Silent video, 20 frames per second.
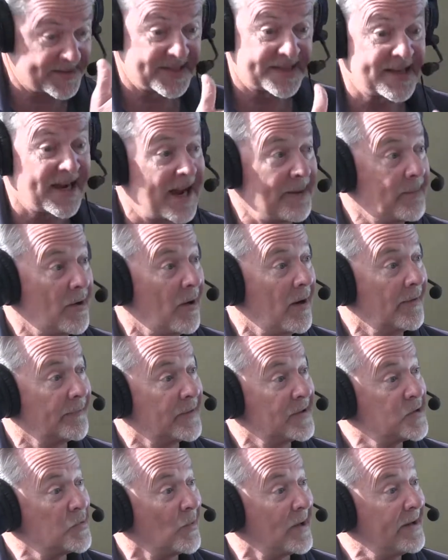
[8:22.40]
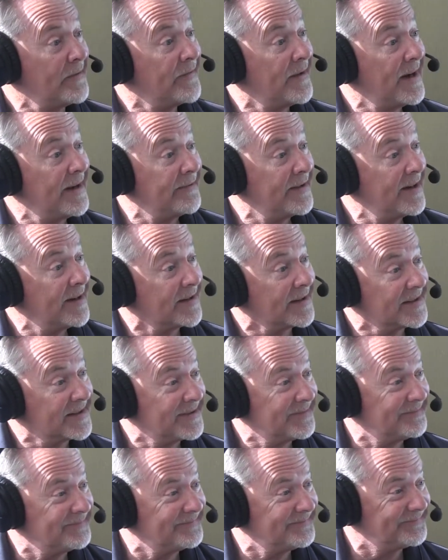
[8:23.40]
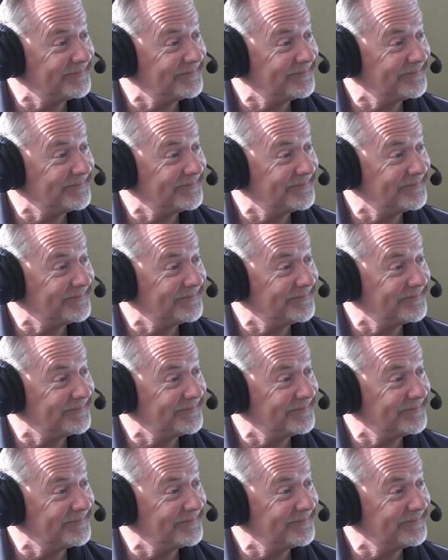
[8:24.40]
is the time Absolutely. gone for 25 years?